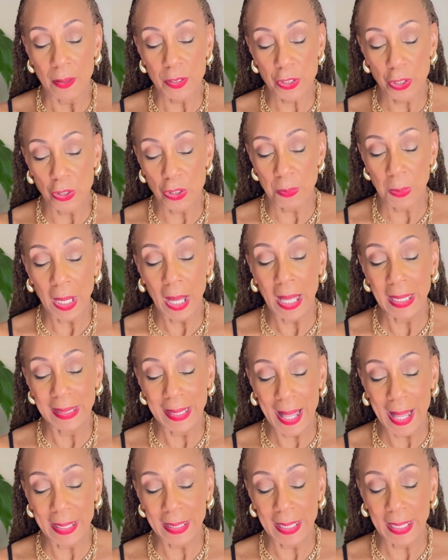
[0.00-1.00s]

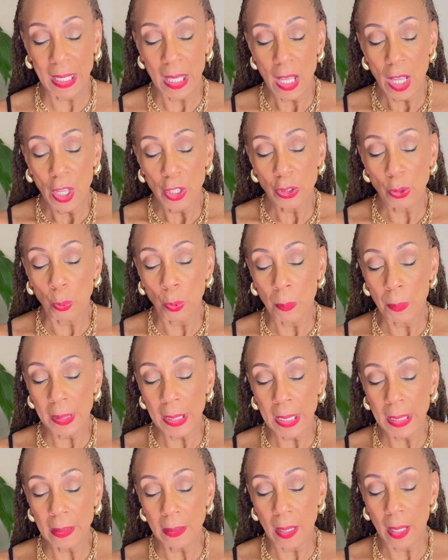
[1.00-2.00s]
the woman
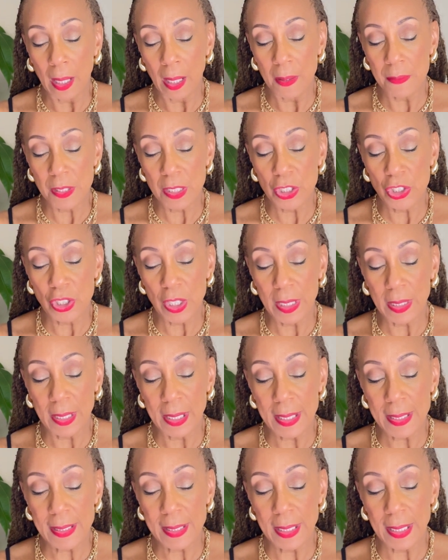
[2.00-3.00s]
he loves, she
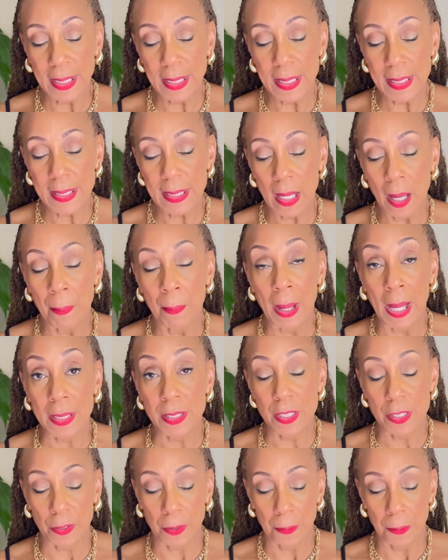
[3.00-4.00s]
thinks he's a
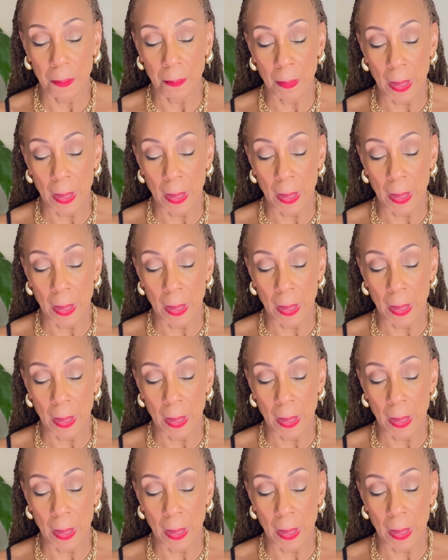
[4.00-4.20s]
monster.